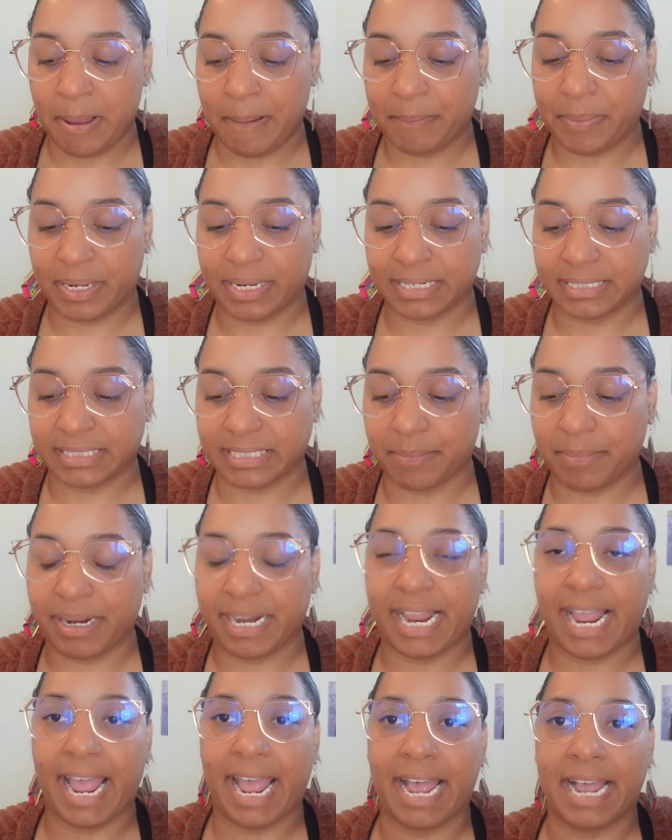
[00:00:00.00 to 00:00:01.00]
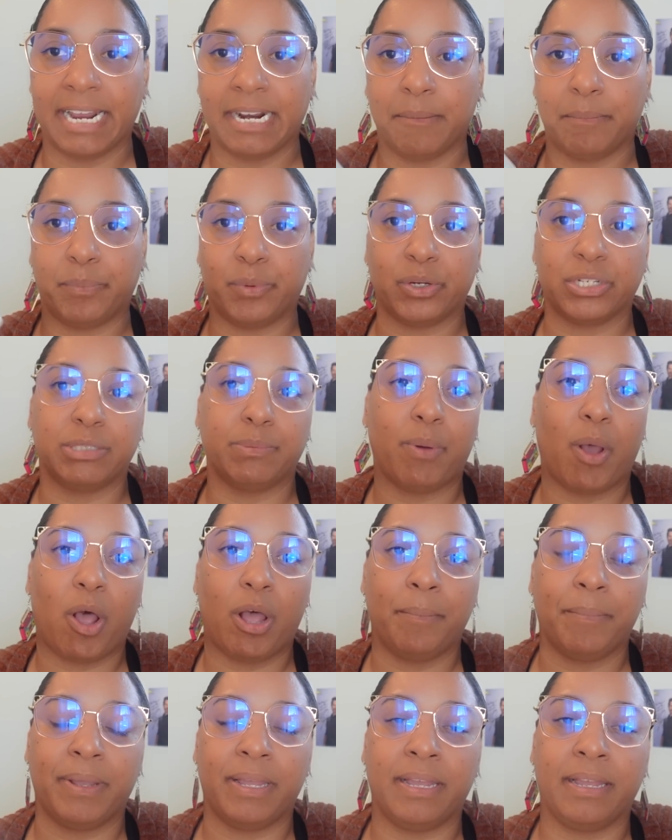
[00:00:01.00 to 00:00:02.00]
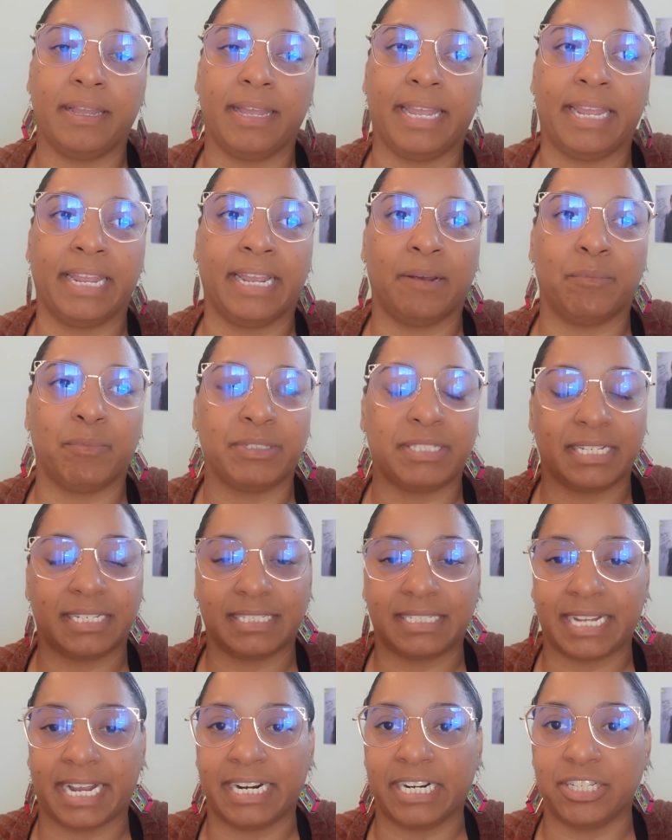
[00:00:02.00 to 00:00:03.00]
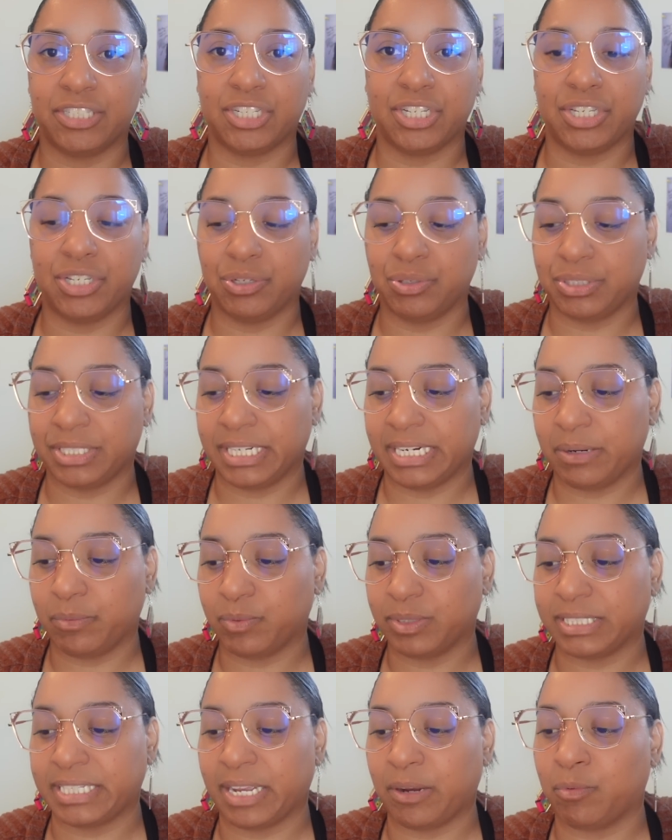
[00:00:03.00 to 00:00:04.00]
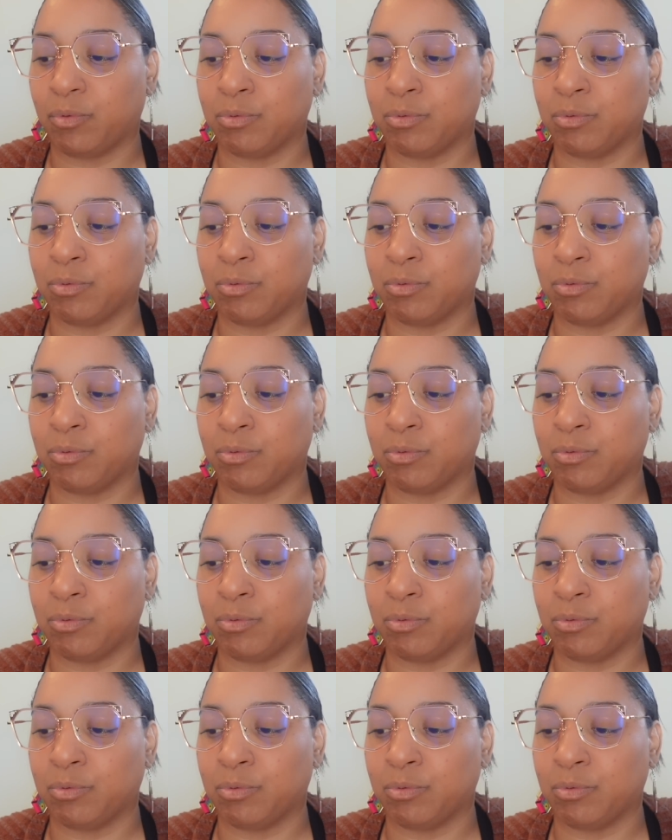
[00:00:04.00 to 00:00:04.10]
because somebody had a Boox Palma and was excited to use it and was like,